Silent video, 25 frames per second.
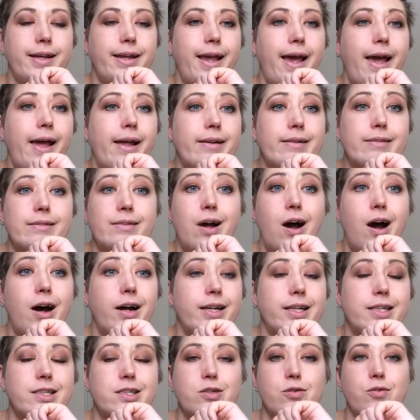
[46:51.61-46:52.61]
again
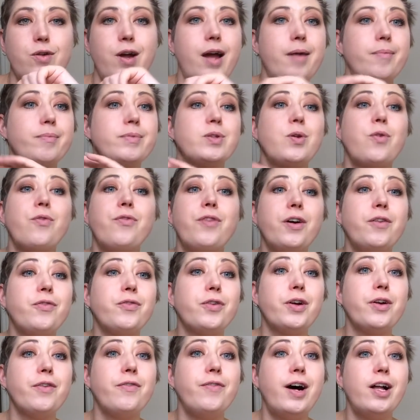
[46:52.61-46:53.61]
on Instagram, so feel
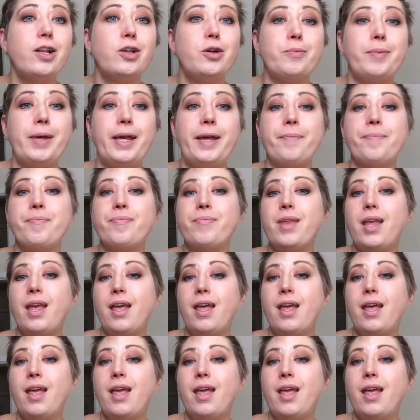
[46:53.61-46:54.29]
free to follow me.